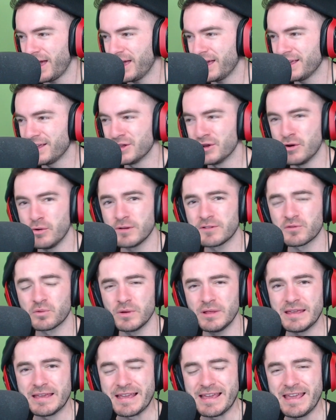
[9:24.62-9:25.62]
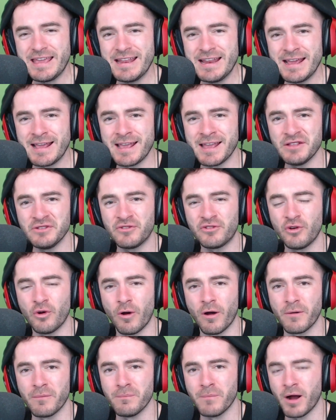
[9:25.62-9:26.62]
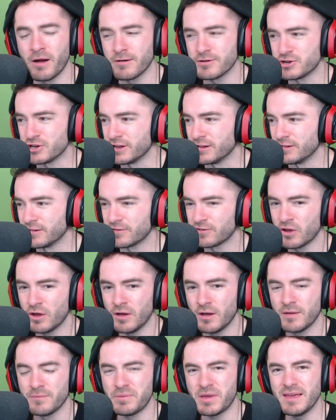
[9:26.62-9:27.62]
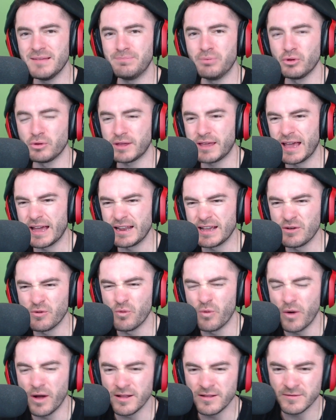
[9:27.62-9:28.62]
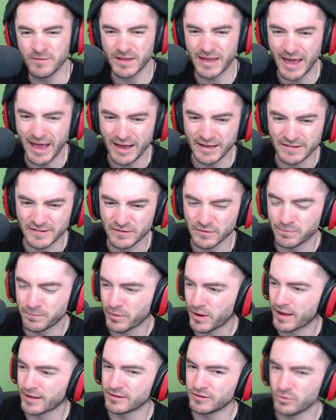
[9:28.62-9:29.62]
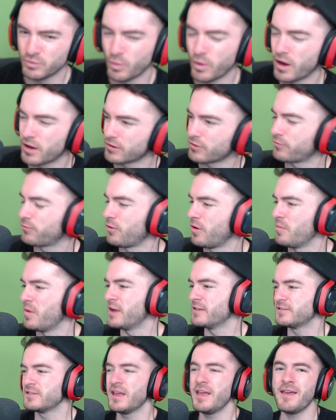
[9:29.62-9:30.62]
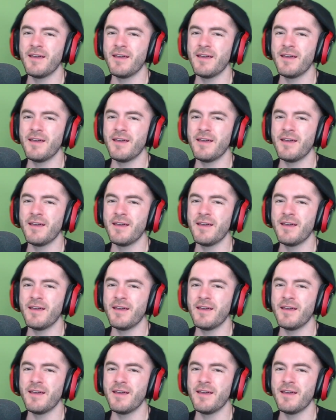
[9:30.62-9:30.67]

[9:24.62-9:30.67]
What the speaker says: hey, you know what's really eating into our margins? People getting one case of bottled water from us,